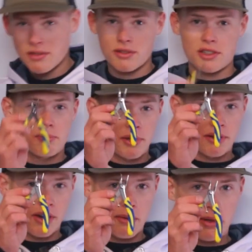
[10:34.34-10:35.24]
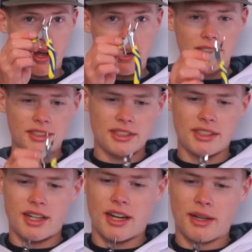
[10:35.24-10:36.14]
split ring pliers.
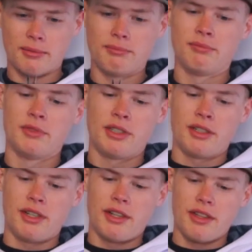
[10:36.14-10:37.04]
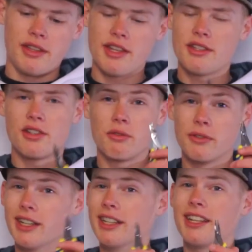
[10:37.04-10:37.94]
These are
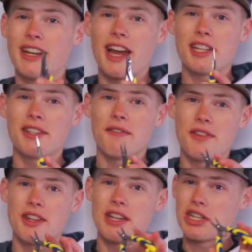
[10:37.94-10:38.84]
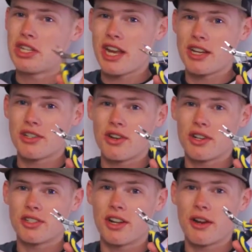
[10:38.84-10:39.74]
really nice if you need to change
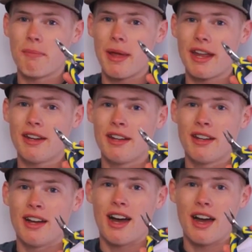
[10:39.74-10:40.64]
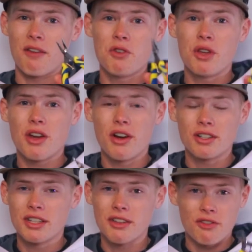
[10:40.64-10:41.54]
hooks on a bait. If you get
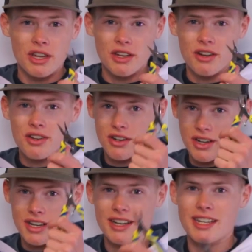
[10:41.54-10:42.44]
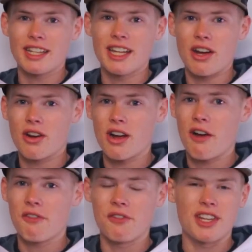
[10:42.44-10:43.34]
hooked in the finger, you're gonna need to take that hook
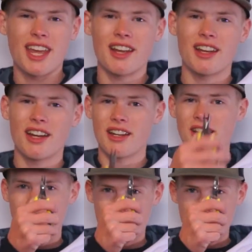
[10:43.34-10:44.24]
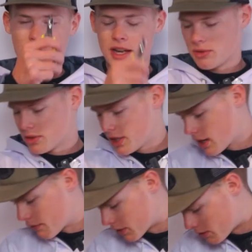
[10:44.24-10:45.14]
off. If you can't cut it, you might as well take off the